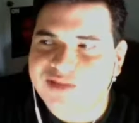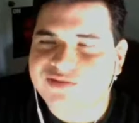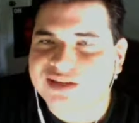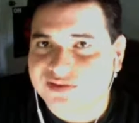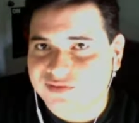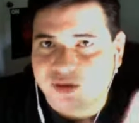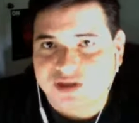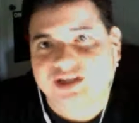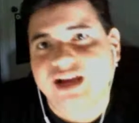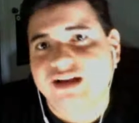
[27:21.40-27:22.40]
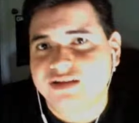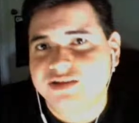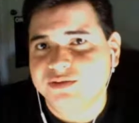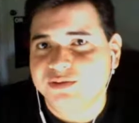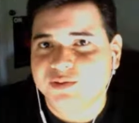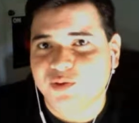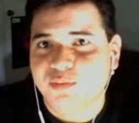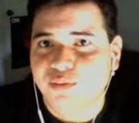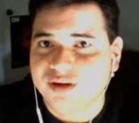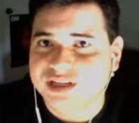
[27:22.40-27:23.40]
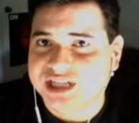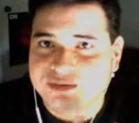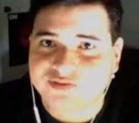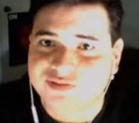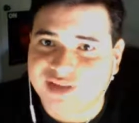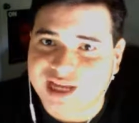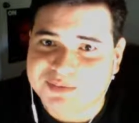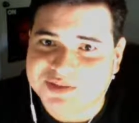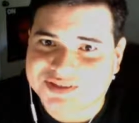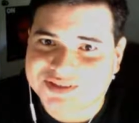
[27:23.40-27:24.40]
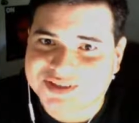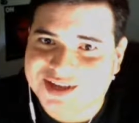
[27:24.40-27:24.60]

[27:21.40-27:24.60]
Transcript: to give a quick shout-out to our boy James Flames